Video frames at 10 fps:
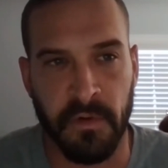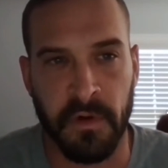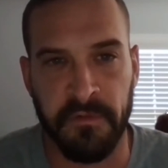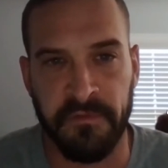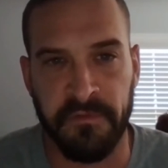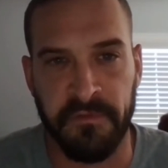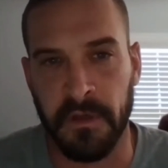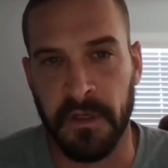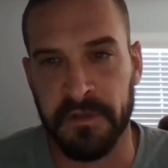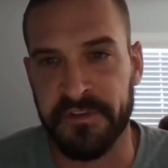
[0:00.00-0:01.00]
or if
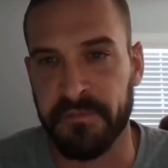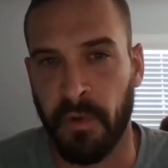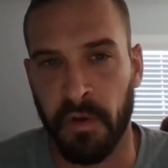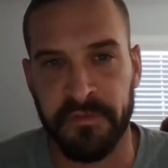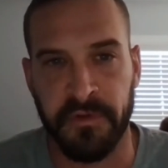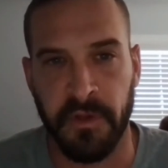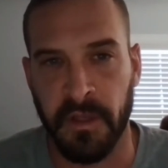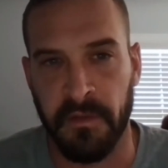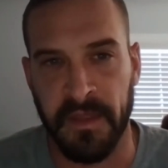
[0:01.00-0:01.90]
you're a small studio